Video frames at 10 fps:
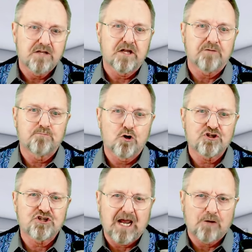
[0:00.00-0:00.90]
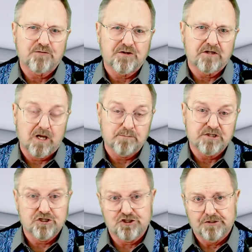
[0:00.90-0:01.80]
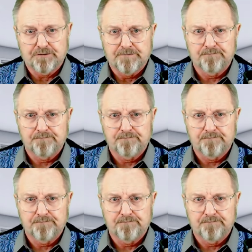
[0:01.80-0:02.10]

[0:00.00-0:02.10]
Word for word: that pushed out their competition.